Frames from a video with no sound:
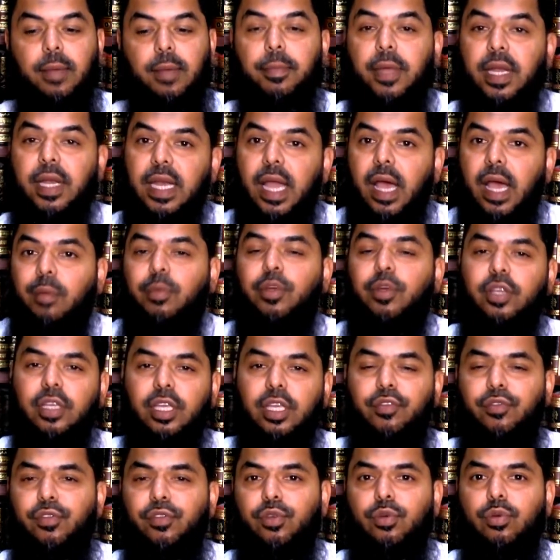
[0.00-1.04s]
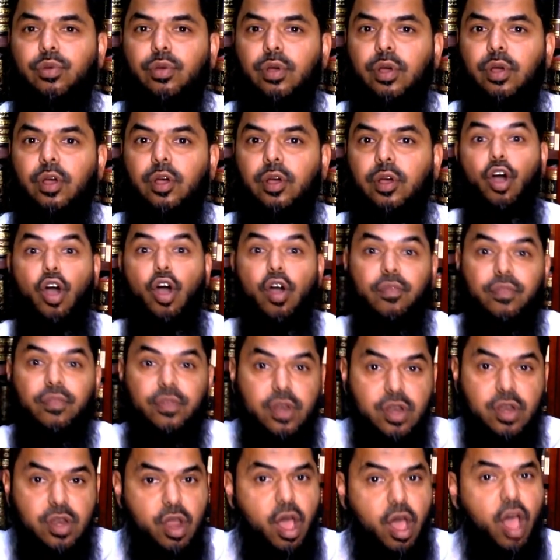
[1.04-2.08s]
But now I'm going to give you of
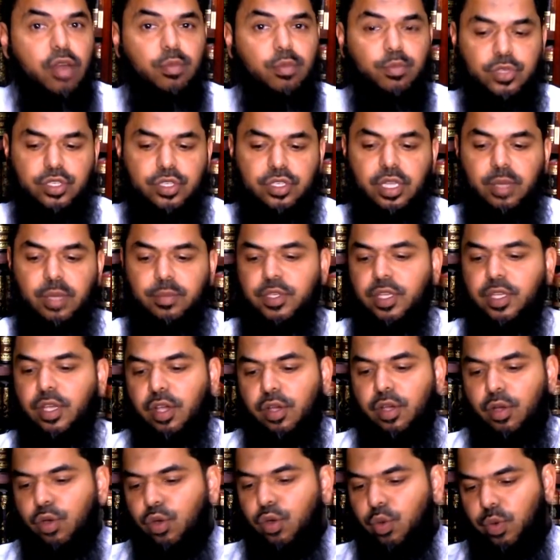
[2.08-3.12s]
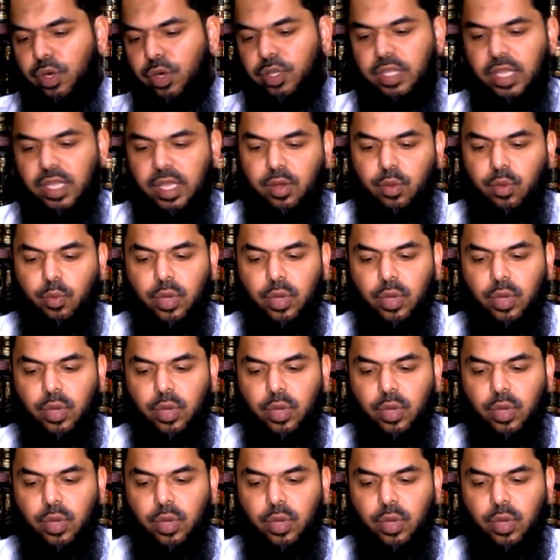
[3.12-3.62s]
non-Muslims who were they?